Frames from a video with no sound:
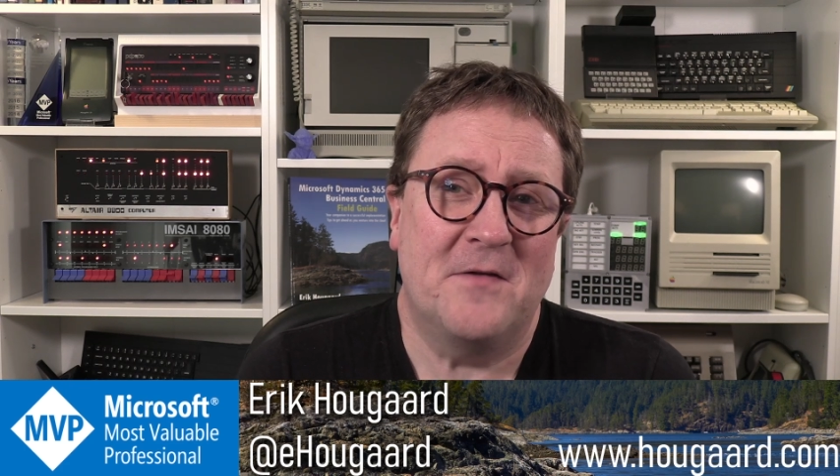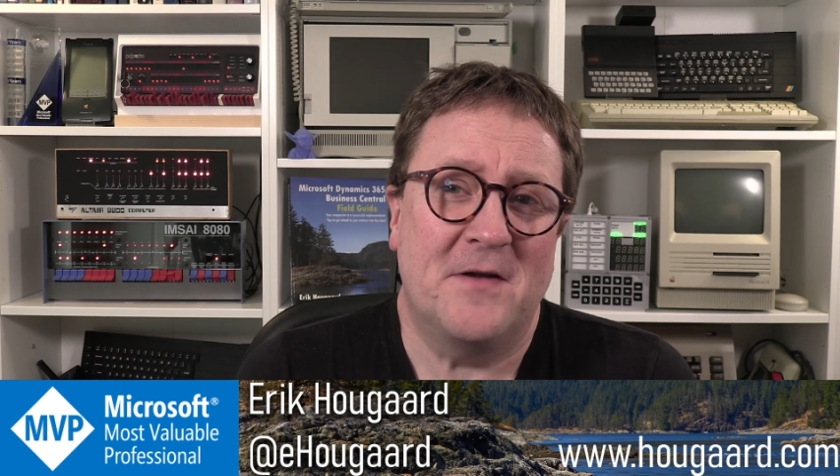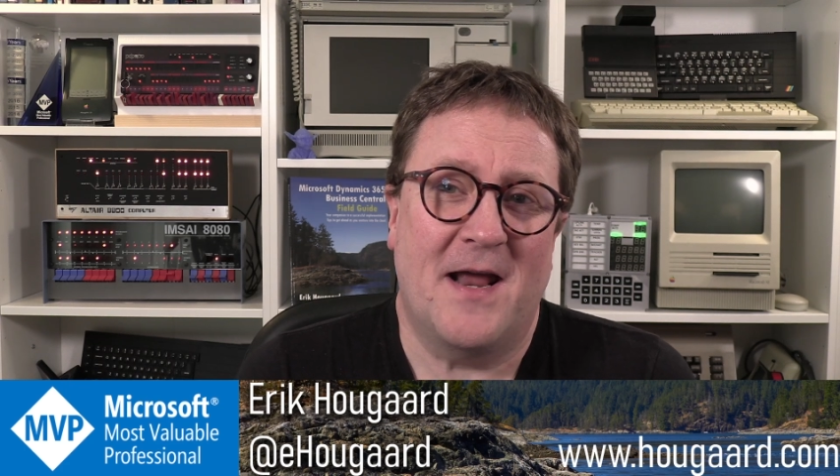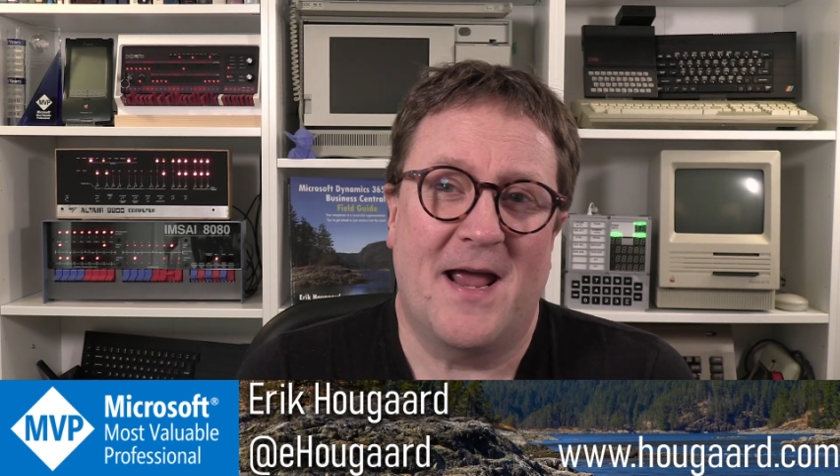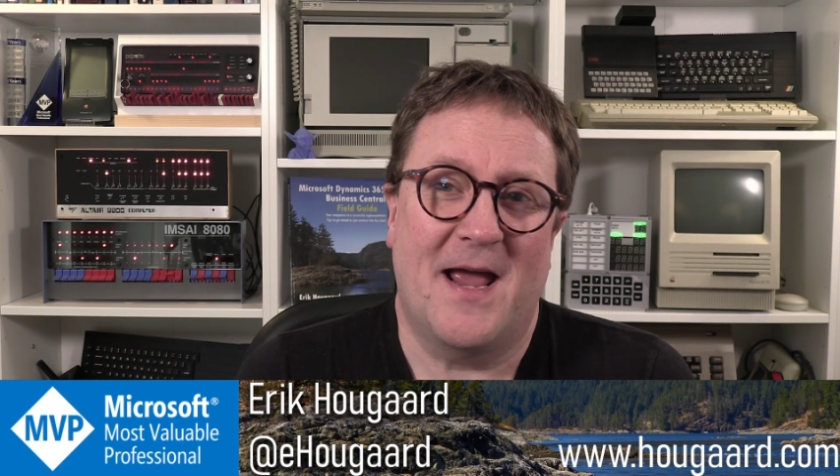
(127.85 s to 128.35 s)

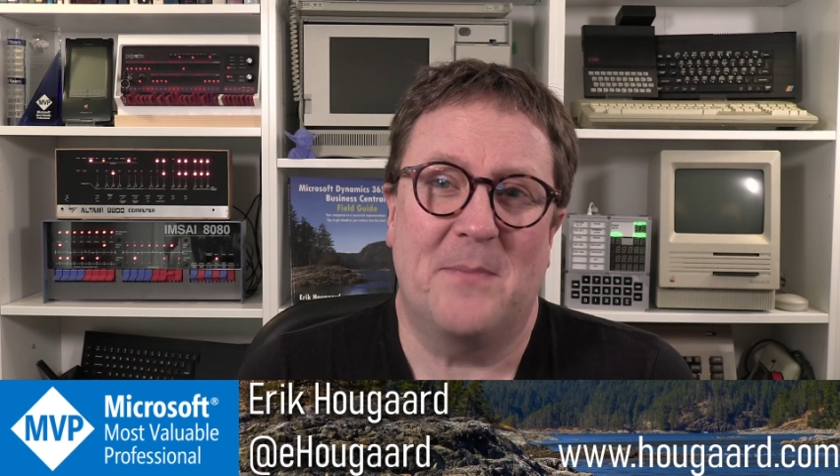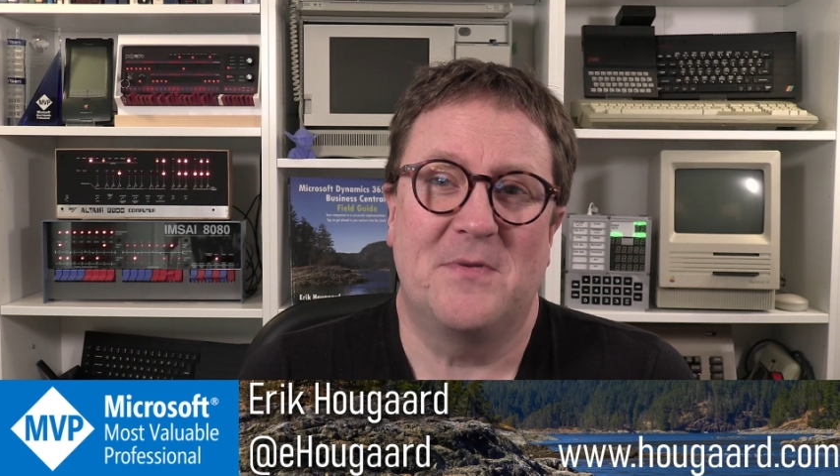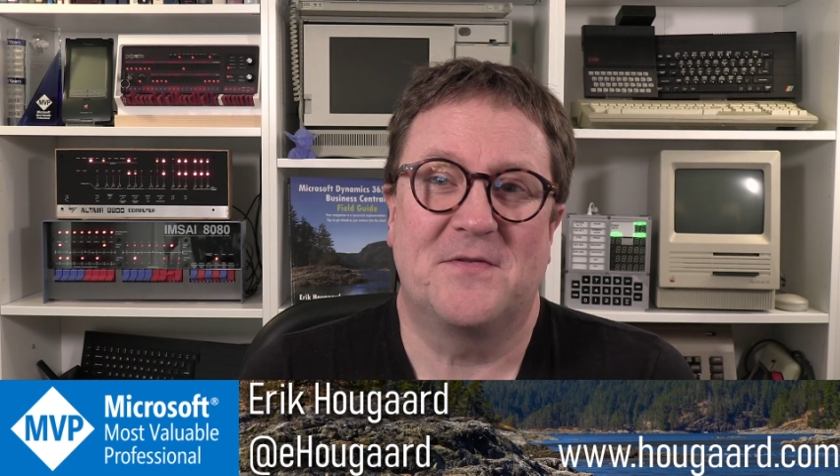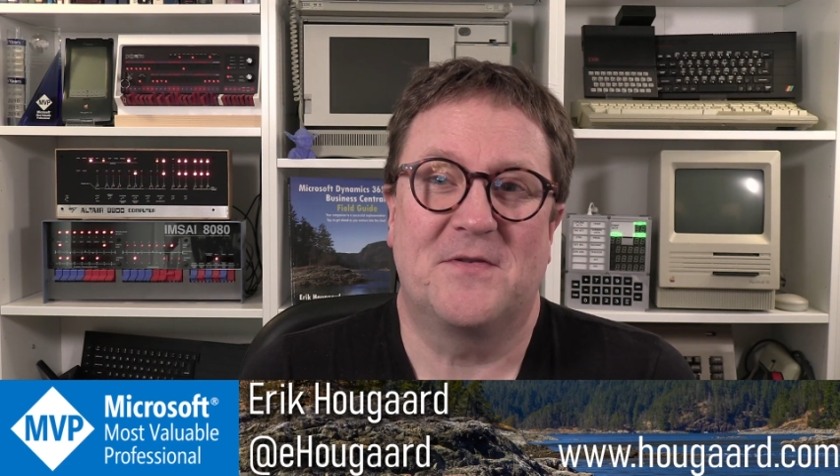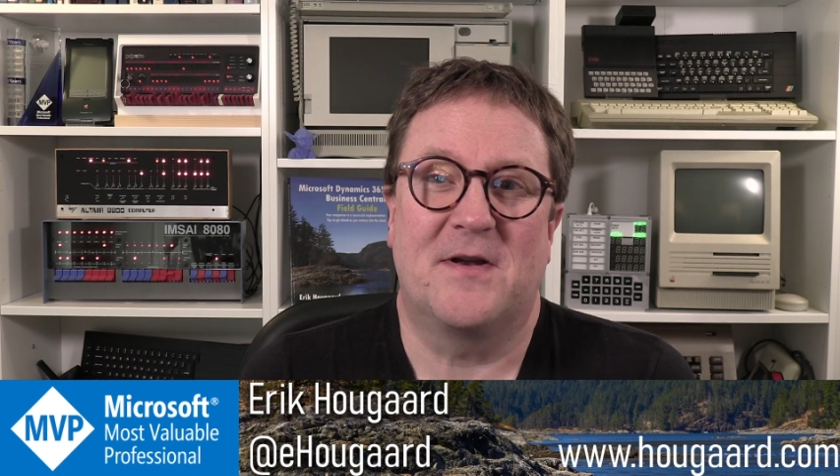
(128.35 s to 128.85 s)
app is
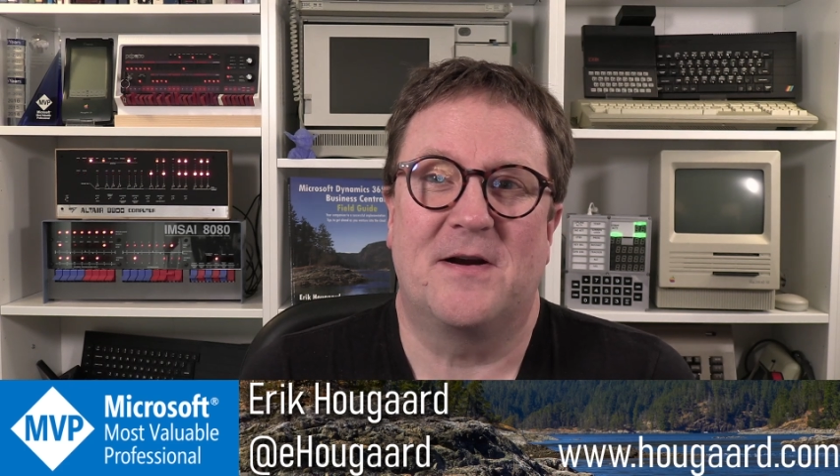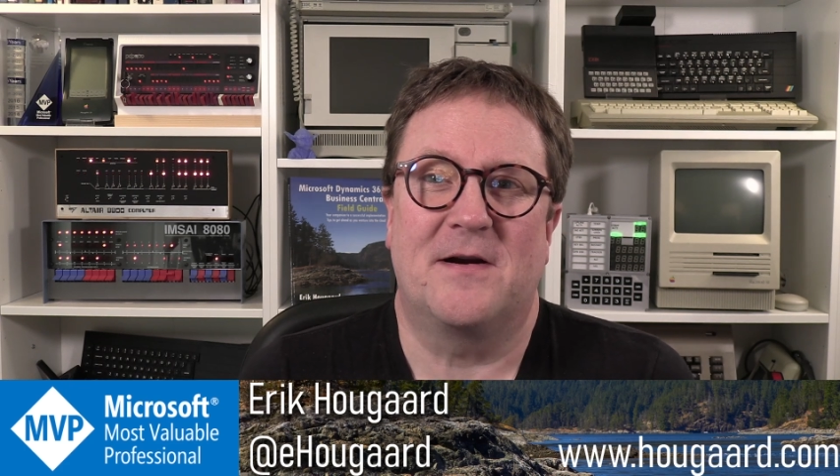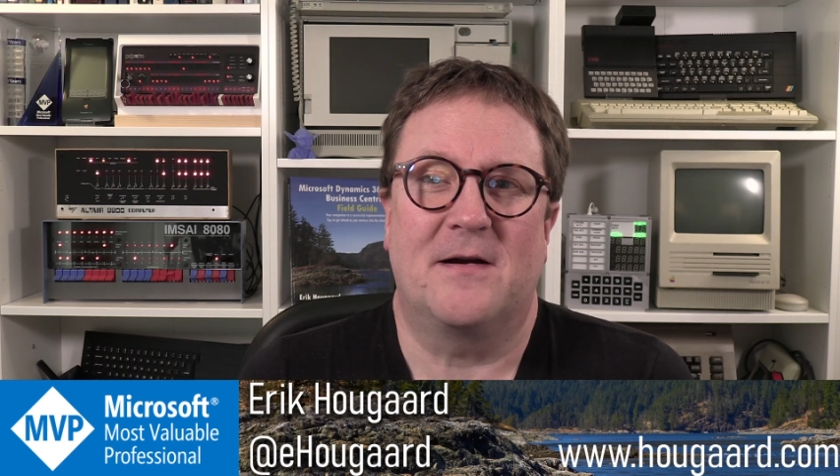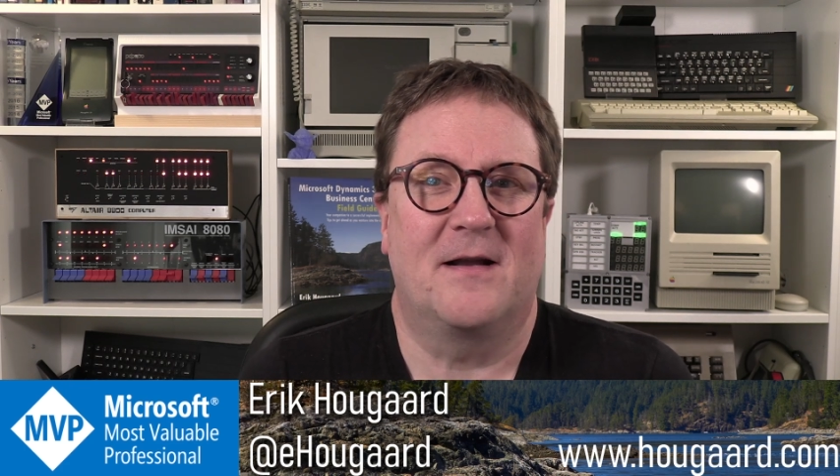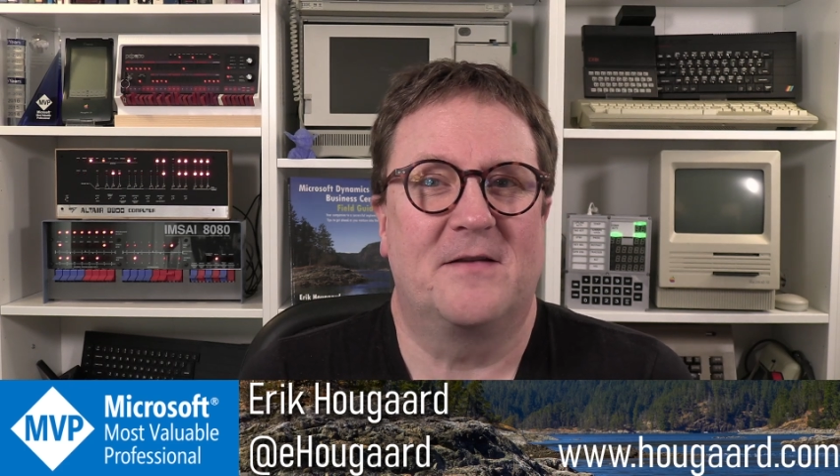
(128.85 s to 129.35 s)
there,
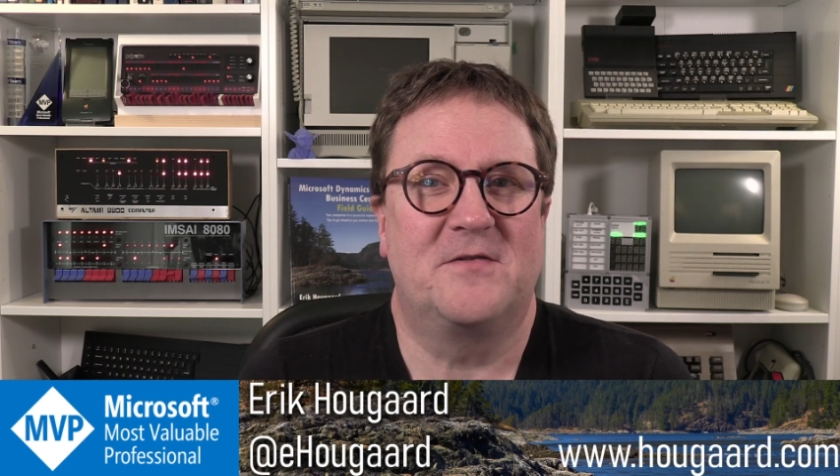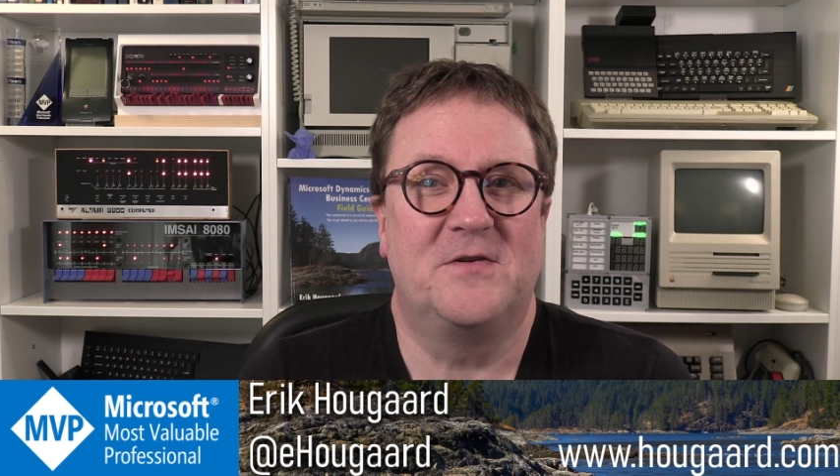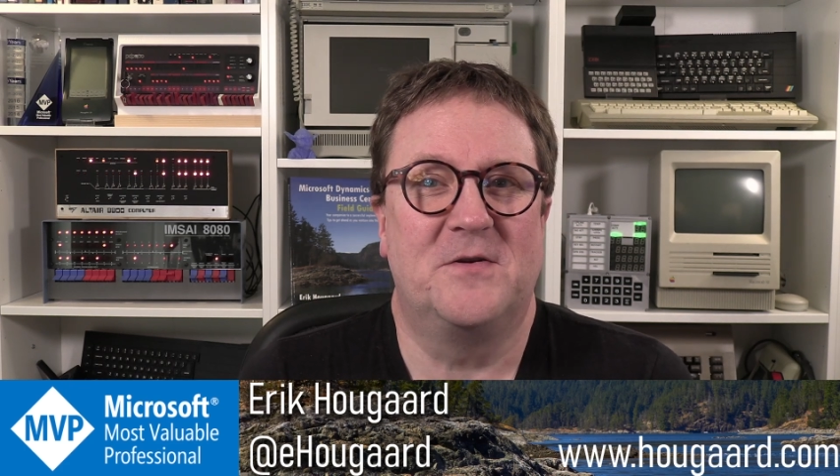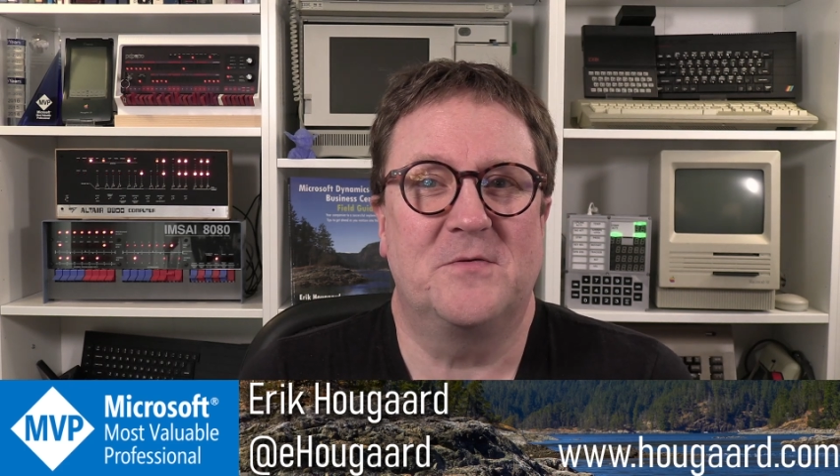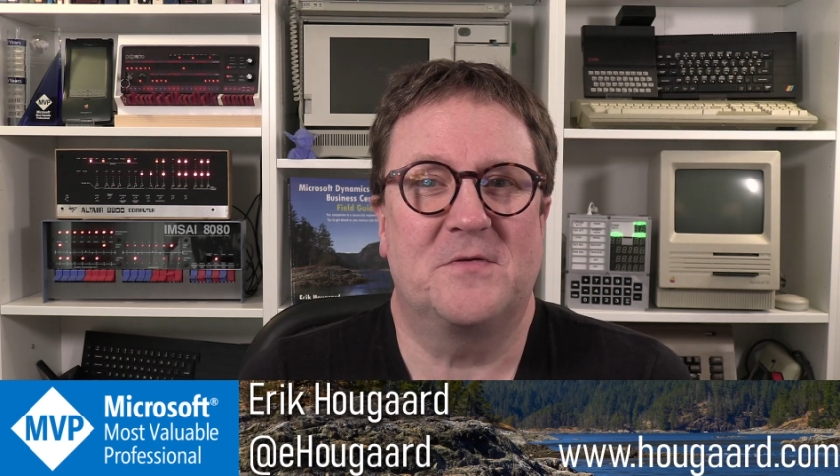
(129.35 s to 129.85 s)
let's use it.